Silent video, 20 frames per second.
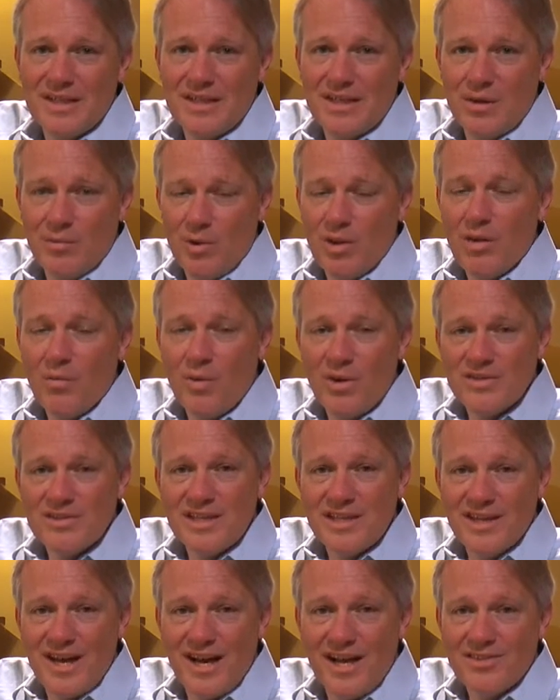Well, on Wednesday
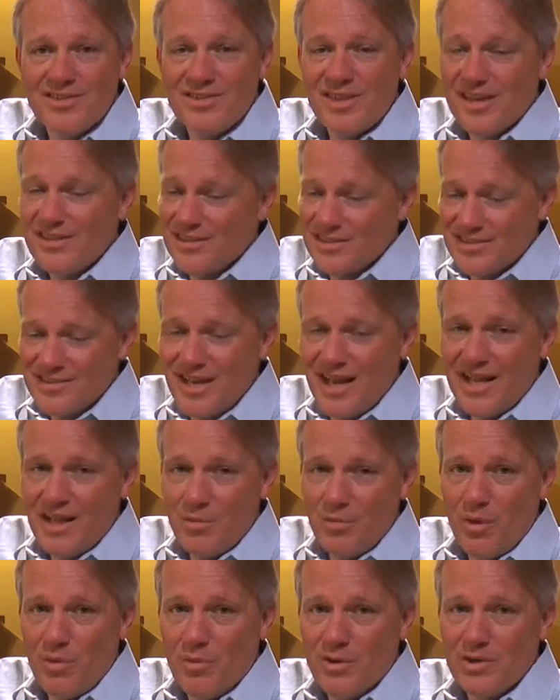nights, that's exactly
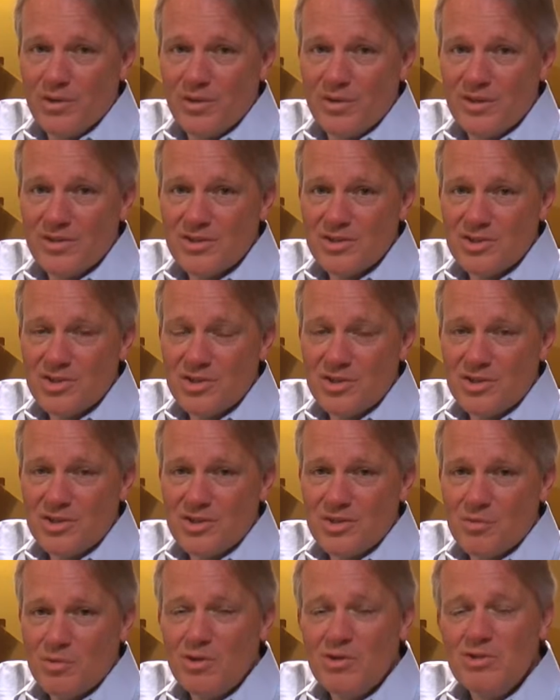what we're doing as a church.
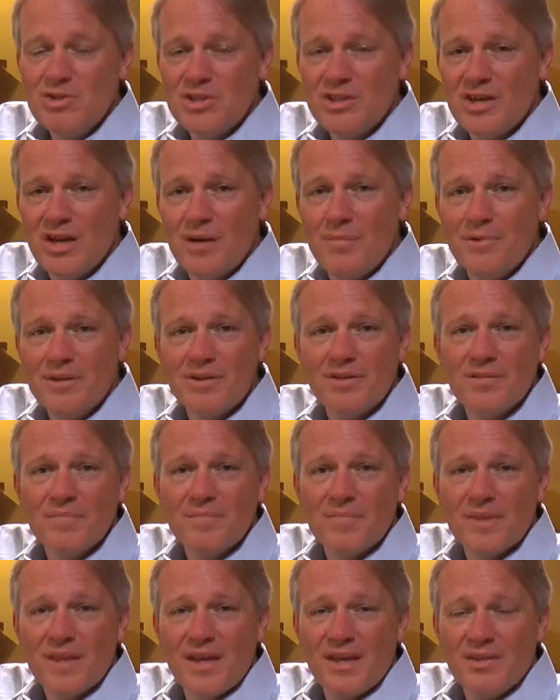We used to come and
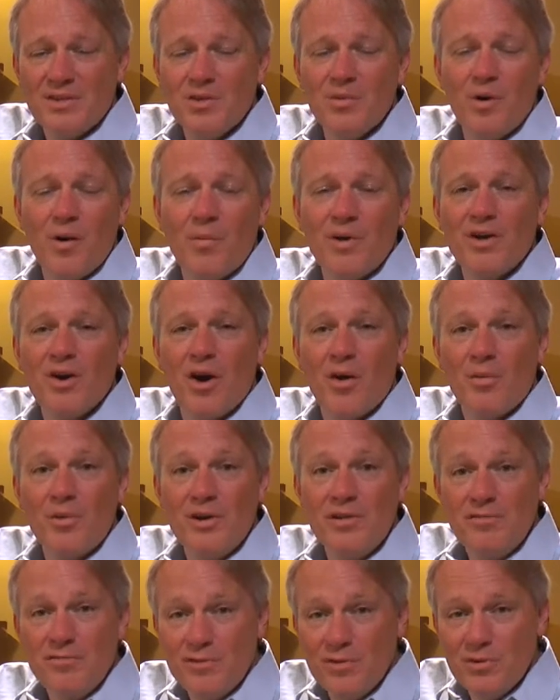do what we call
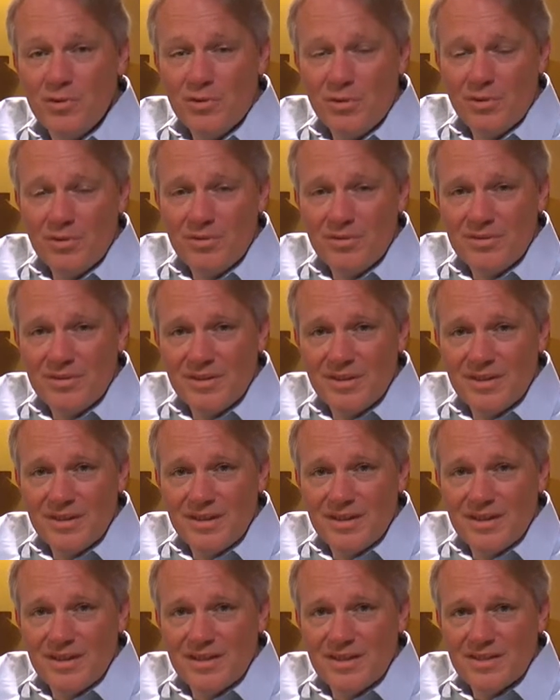refuel
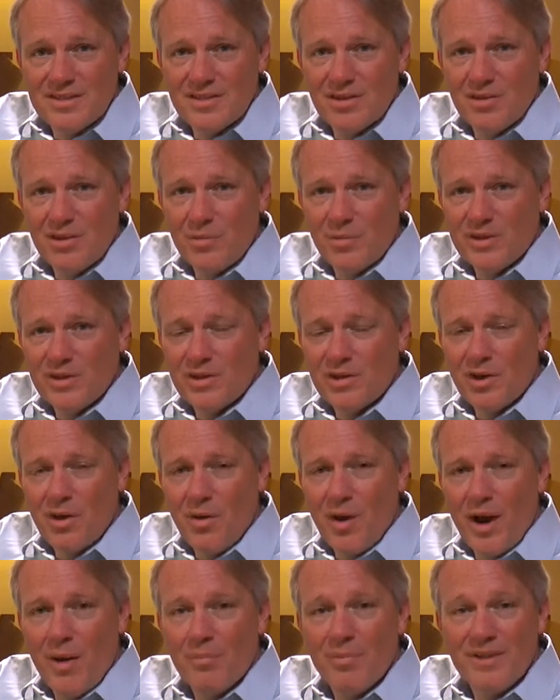so that we could go
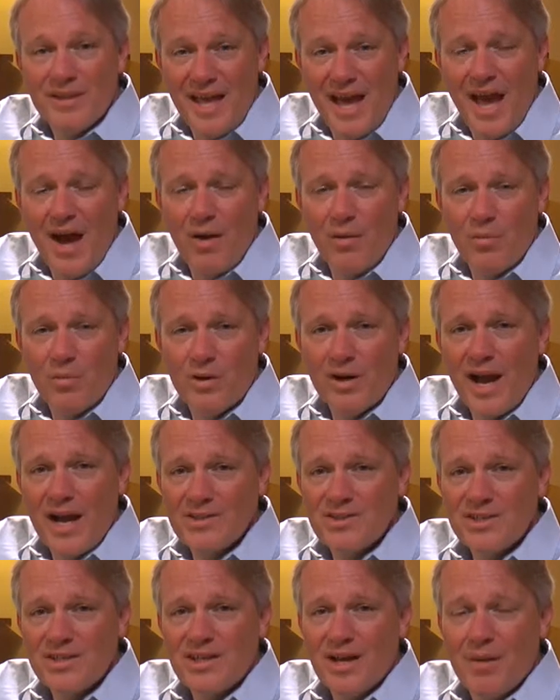out. But now we're
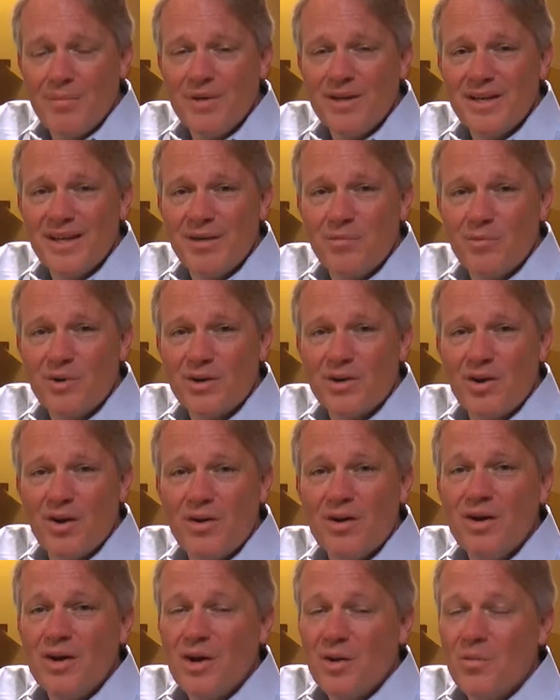actually coming and we're,
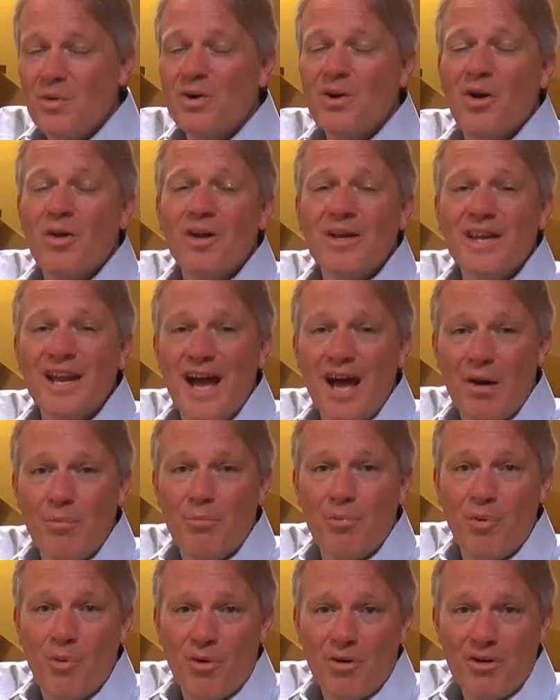we're calling it
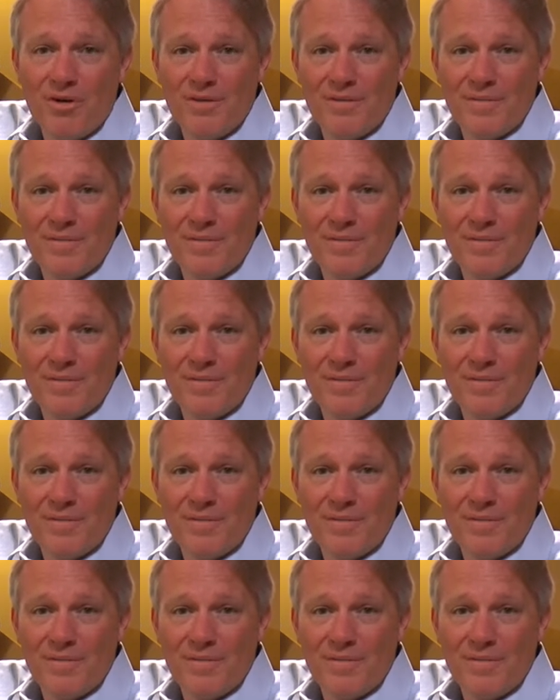outpour